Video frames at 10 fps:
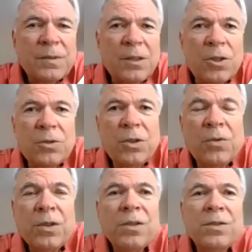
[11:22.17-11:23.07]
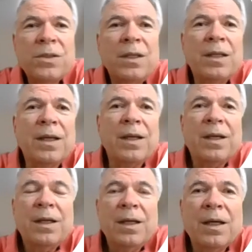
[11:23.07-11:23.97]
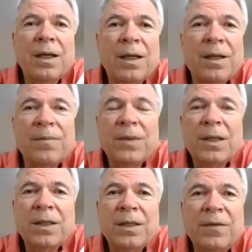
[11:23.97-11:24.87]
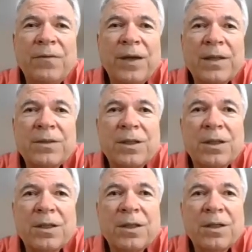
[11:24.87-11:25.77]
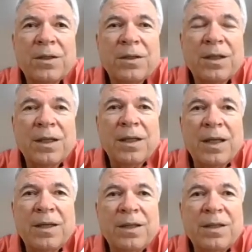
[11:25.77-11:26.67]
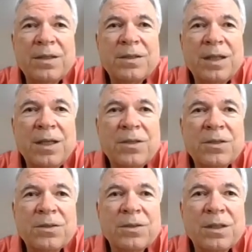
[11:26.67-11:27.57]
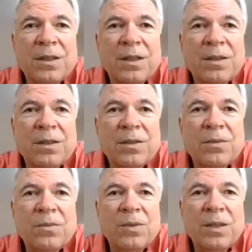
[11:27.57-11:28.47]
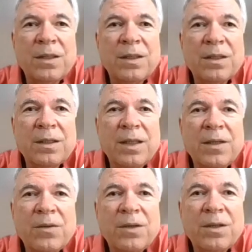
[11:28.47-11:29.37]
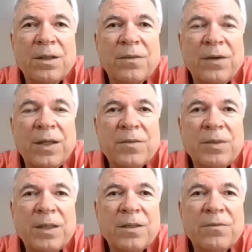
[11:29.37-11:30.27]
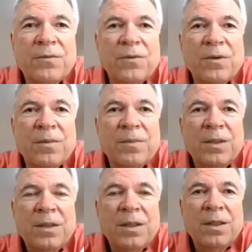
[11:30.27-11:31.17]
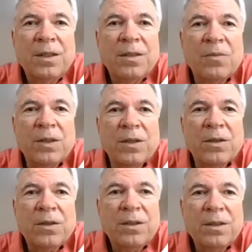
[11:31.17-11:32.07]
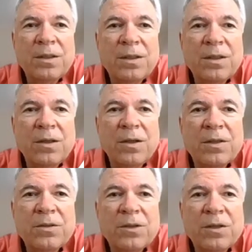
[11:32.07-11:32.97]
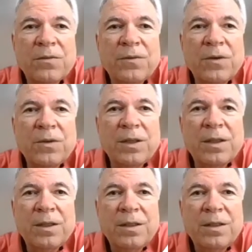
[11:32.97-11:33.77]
So you can see that defects can occur at any of these stages when the aorta and the veins begin to form, when the heart starts folding,